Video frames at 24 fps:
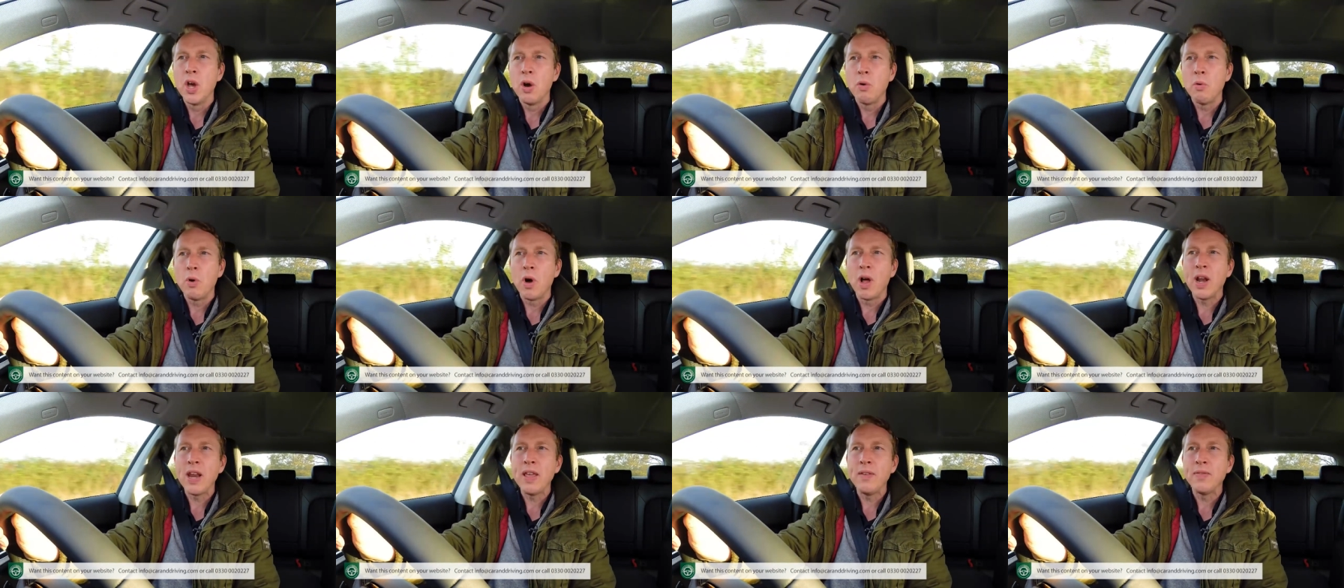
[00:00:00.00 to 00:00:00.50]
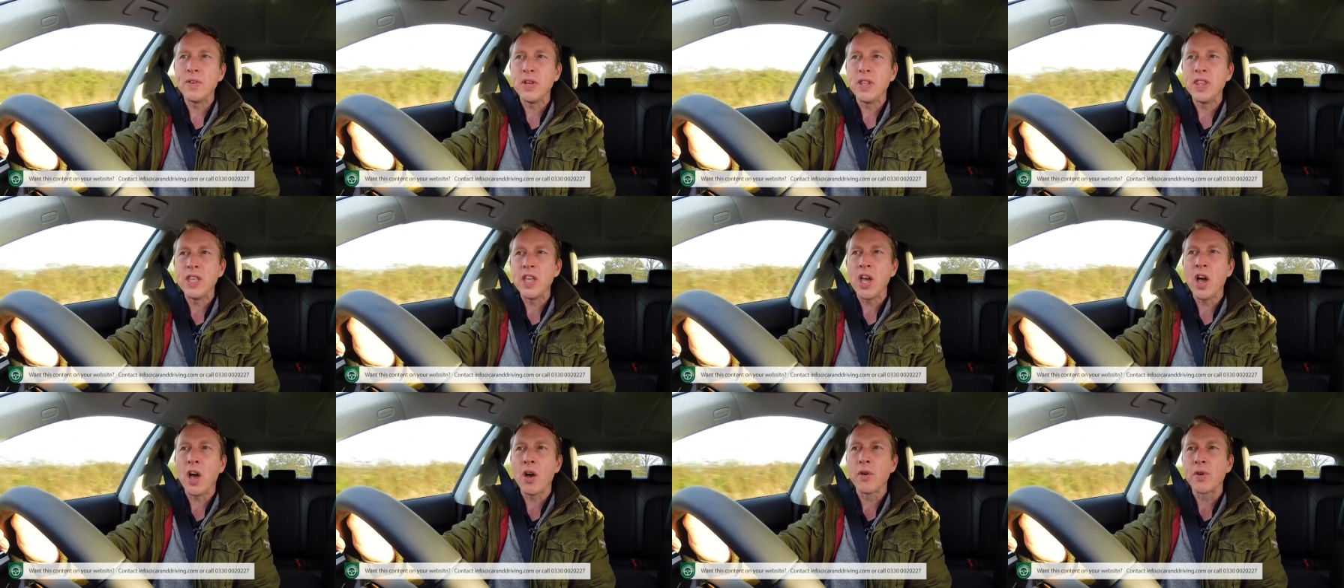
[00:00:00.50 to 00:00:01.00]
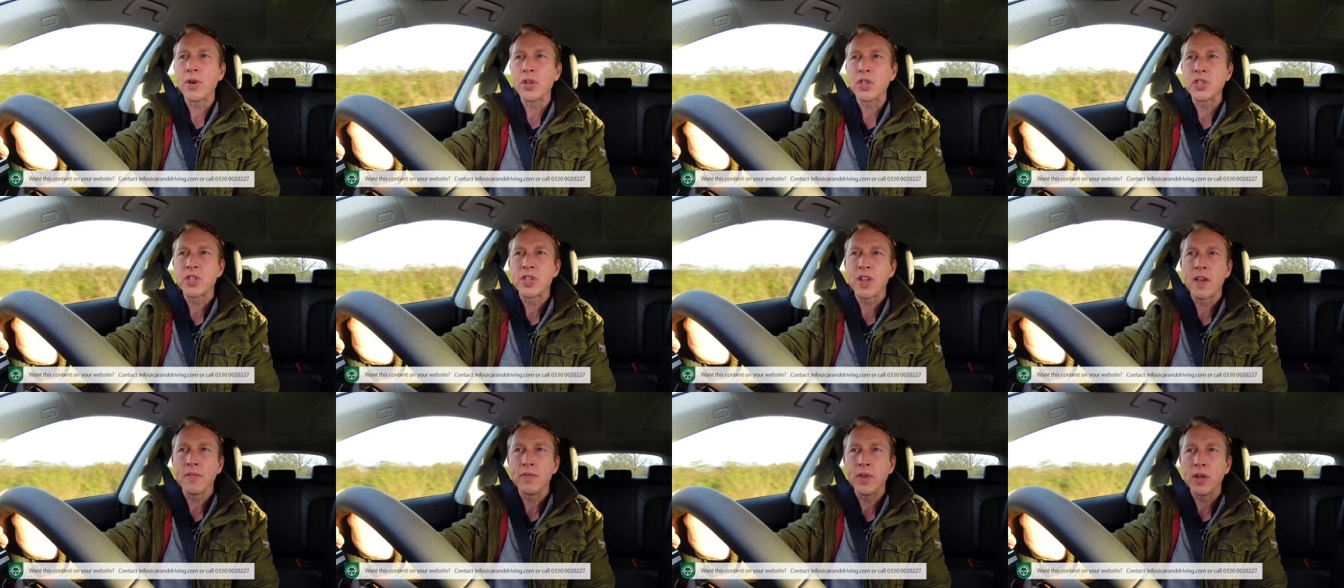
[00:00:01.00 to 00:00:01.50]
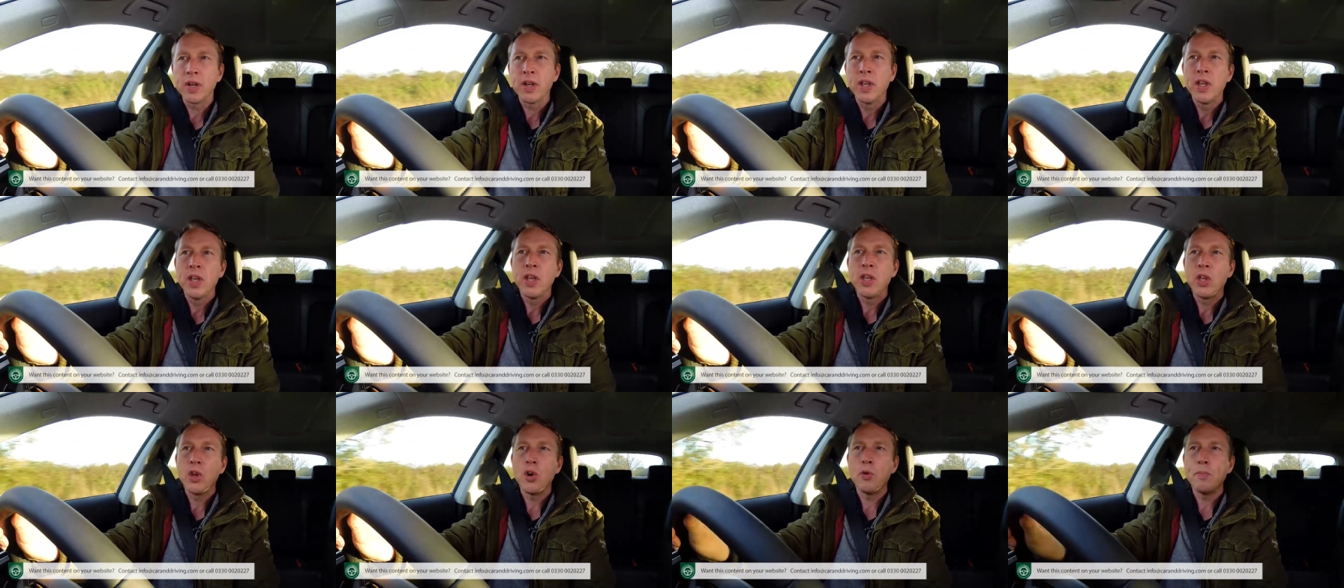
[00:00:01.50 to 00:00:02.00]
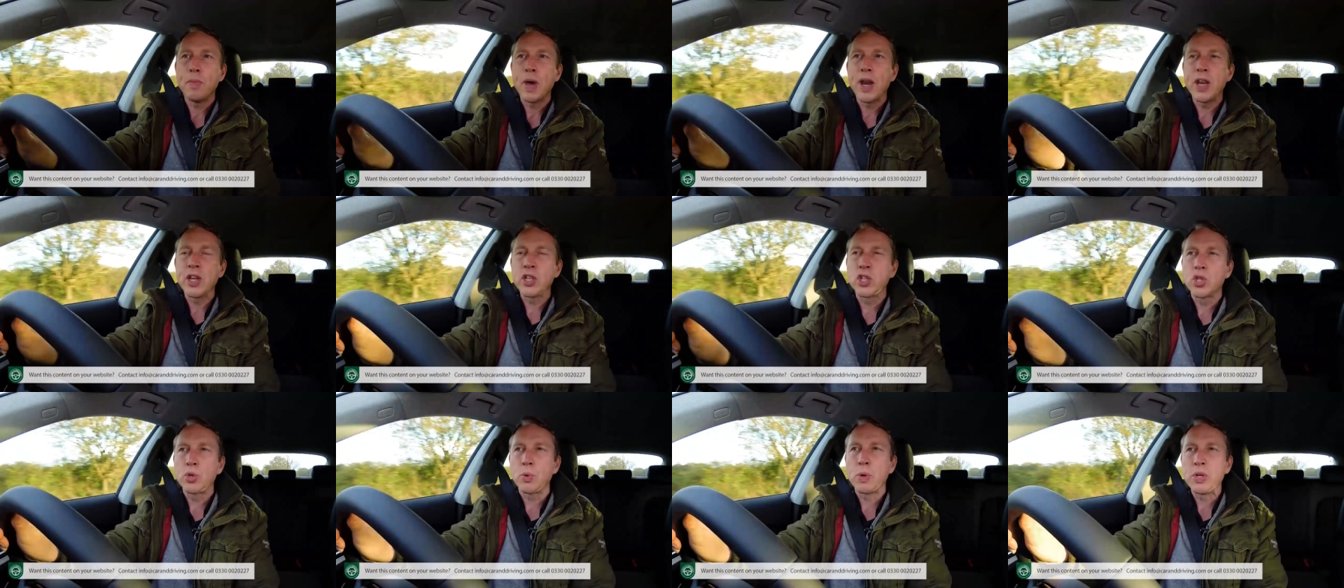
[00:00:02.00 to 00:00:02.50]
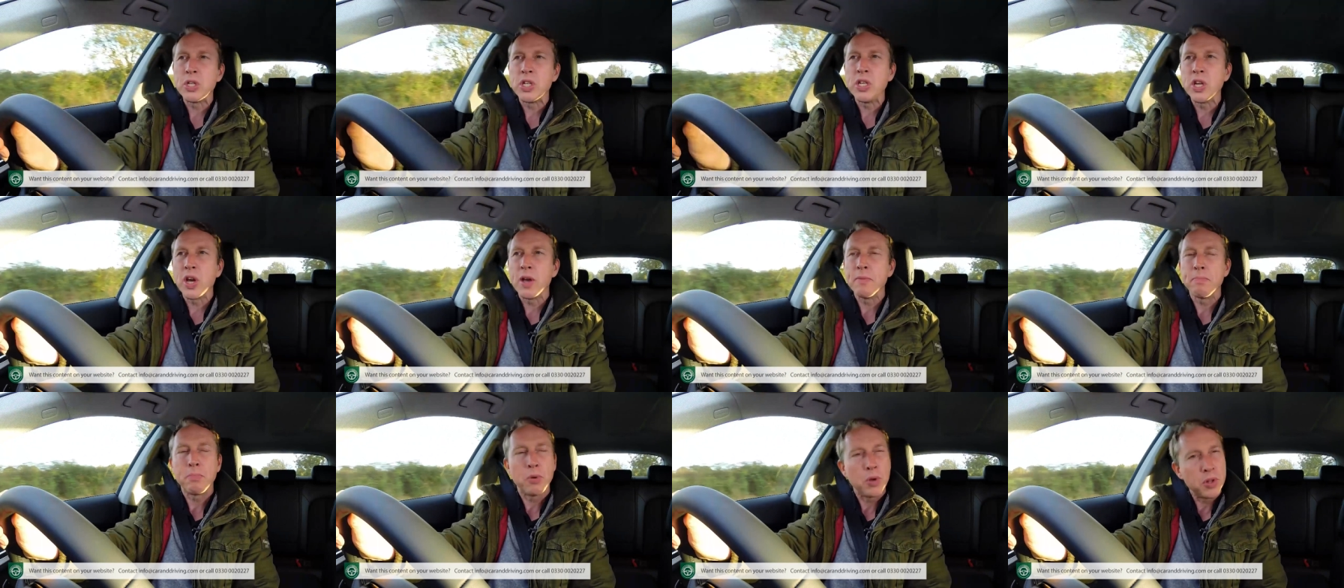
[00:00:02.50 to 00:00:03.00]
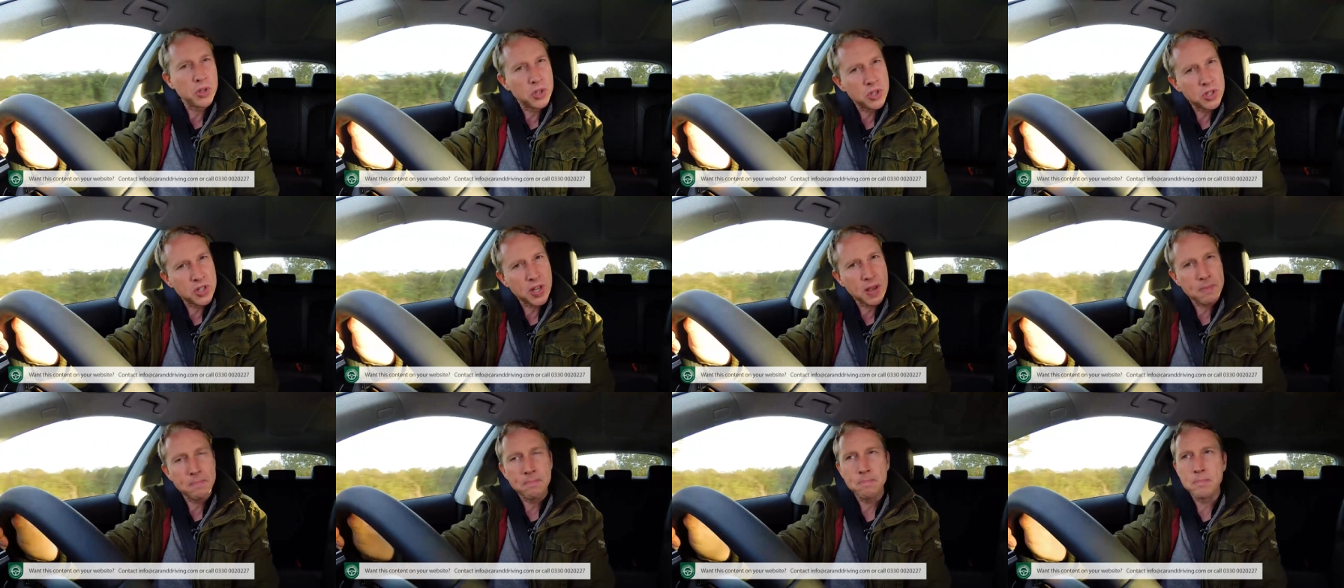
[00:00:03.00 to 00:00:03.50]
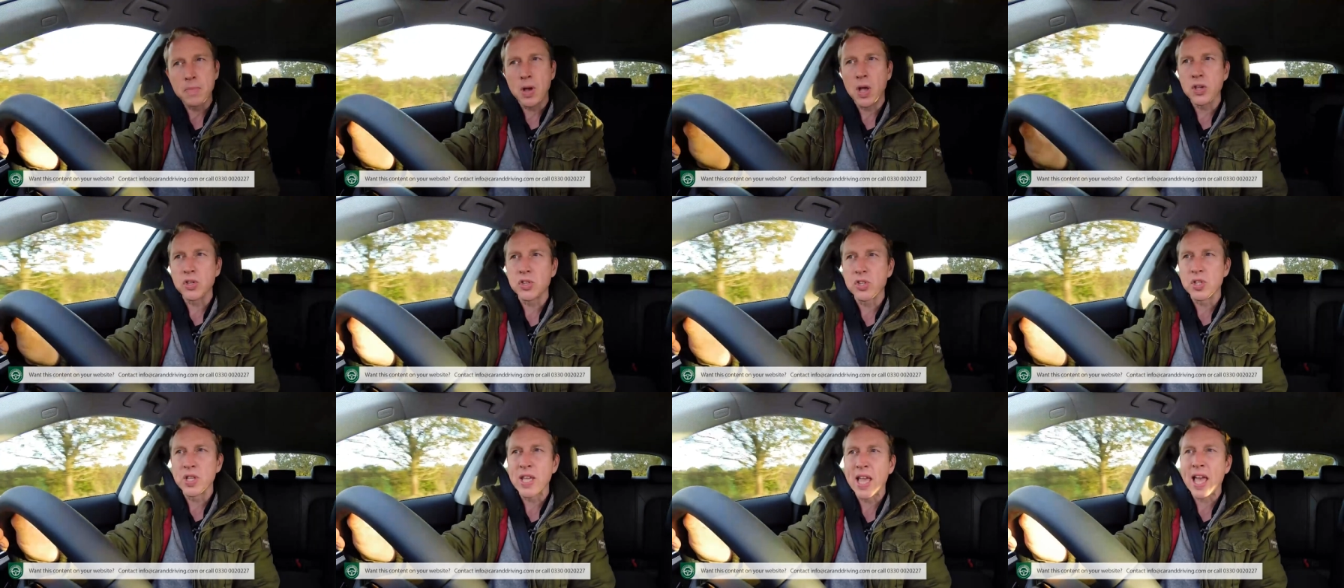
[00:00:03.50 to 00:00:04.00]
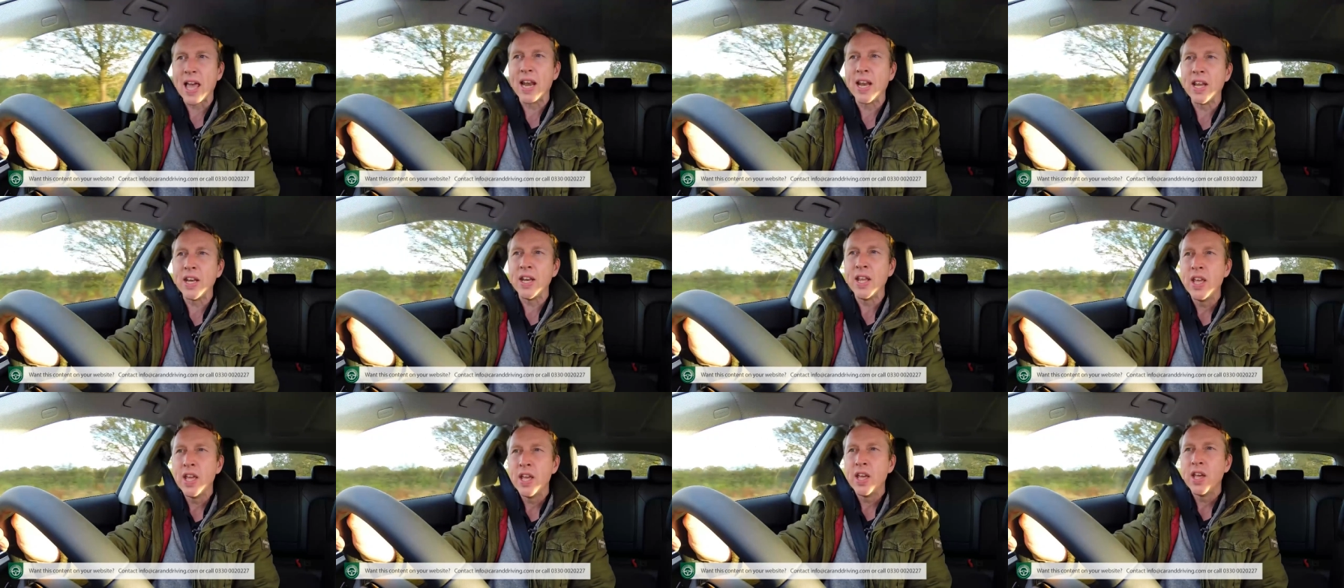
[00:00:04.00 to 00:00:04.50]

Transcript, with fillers: while even in the RS7 you'll manage 29.7 miles to the gallon